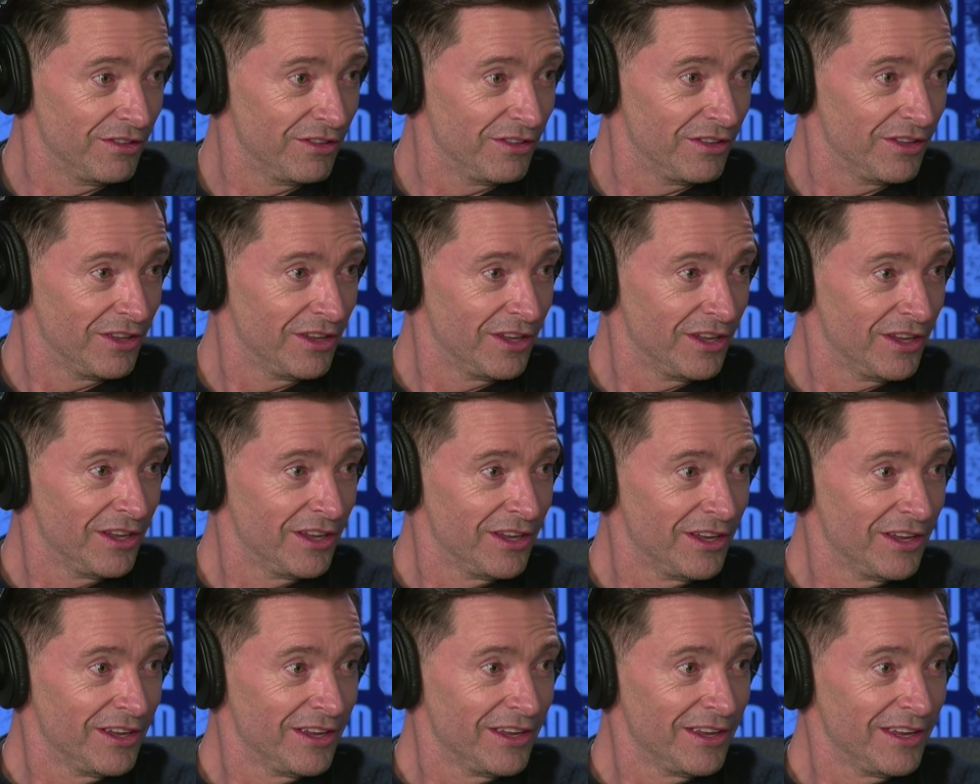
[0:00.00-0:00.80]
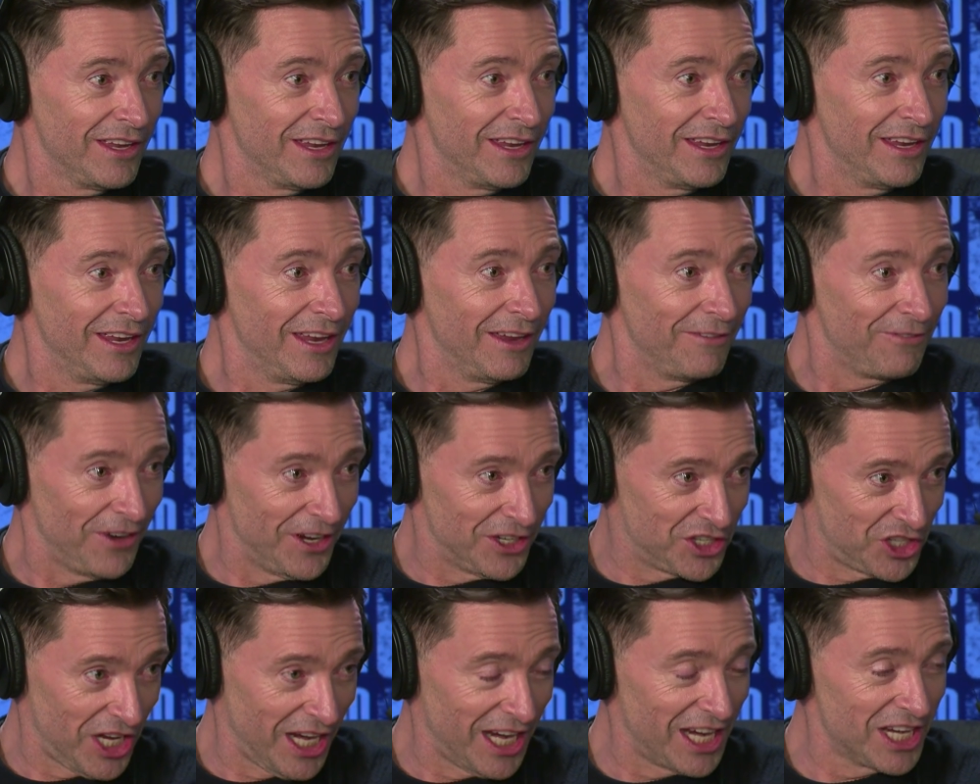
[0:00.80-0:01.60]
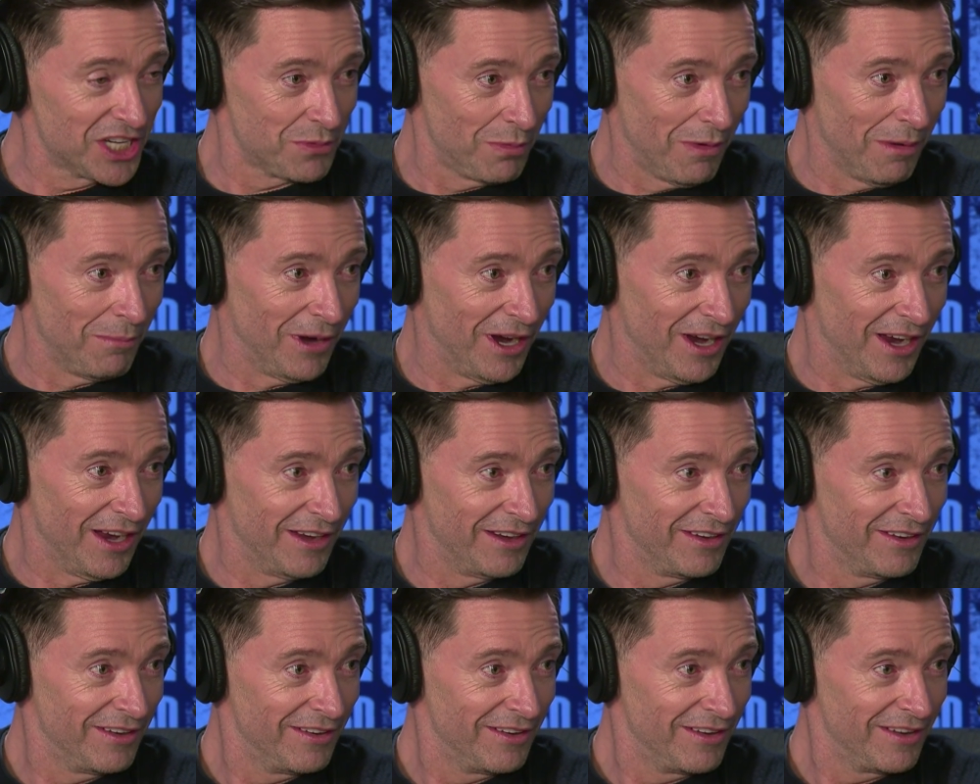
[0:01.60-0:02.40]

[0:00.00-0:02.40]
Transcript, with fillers: Okay. If I change my mind,